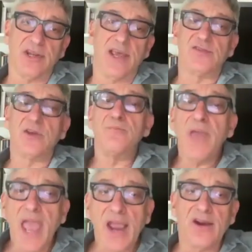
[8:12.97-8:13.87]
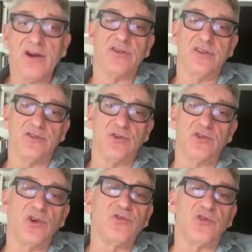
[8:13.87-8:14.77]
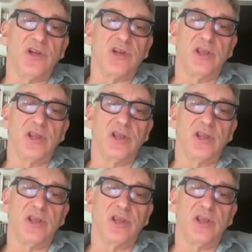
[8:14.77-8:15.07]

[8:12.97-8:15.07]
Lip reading: as compared to The Duke's Children.